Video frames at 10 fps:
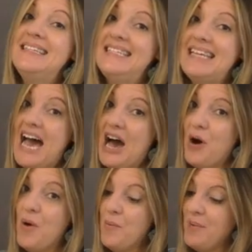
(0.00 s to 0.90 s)

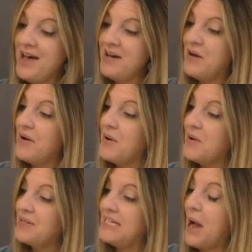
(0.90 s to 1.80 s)
Daub,
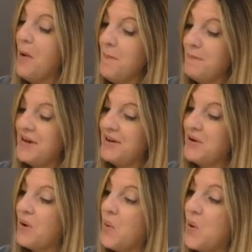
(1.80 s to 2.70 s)
daup,
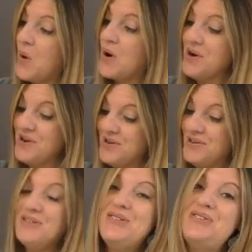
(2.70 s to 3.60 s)
or
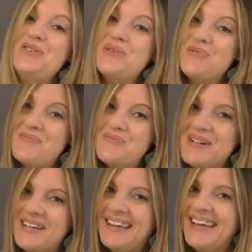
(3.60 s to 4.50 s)
dupe?
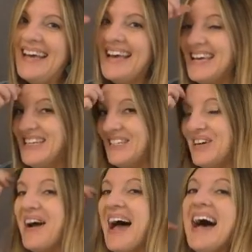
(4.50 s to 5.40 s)

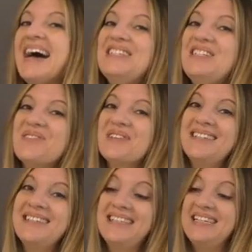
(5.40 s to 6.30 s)
So as you
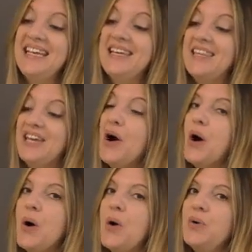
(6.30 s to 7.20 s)
can see, the
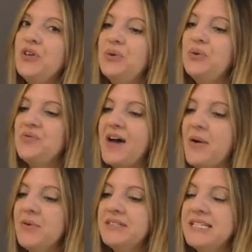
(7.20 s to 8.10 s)
OU
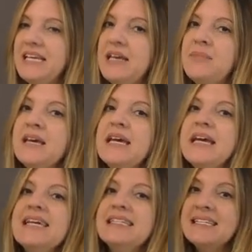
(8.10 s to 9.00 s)
vowel team
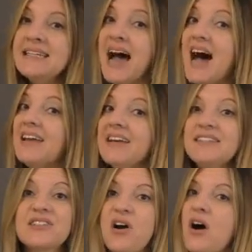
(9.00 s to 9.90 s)
is not
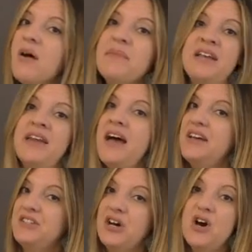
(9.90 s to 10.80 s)
common
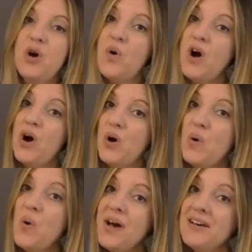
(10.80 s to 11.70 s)
as
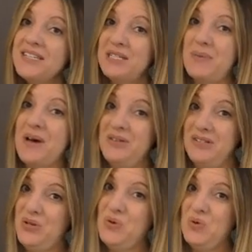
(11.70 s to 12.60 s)
OO
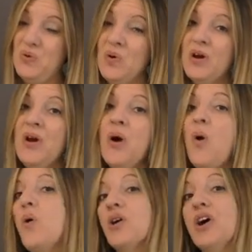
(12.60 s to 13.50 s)
spells ooh
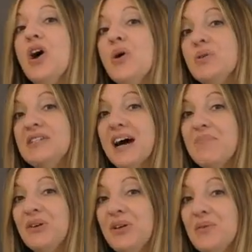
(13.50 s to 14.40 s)
or
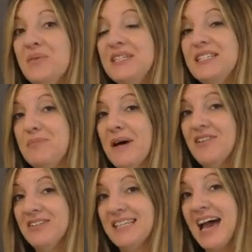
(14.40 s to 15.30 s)
OW
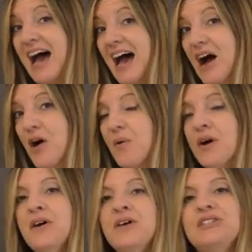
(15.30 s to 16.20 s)
spells ow.
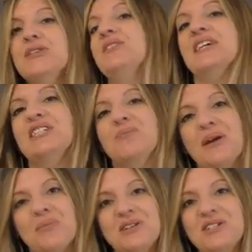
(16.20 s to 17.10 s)
So this
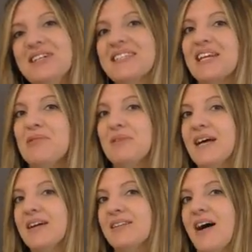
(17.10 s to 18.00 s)
week we're just going to
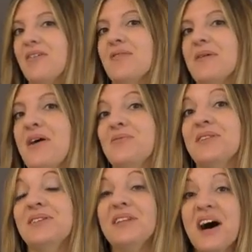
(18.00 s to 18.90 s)
play around
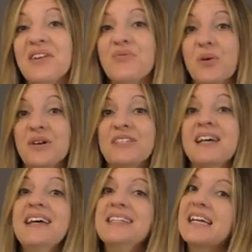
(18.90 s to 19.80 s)
with a lot of words
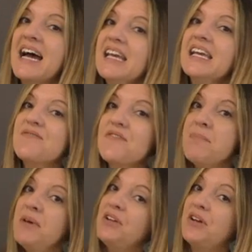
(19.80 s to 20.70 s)
to kind of get
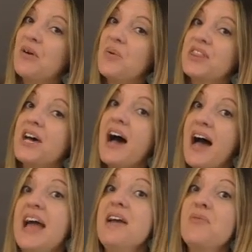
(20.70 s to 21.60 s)
familiar with the
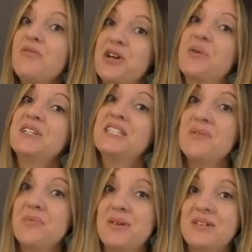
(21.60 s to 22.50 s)
high
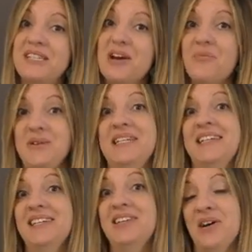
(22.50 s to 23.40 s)
frequency words that we
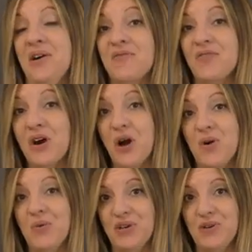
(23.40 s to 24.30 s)
need to know for
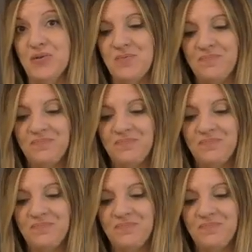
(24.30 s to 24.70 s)
OU.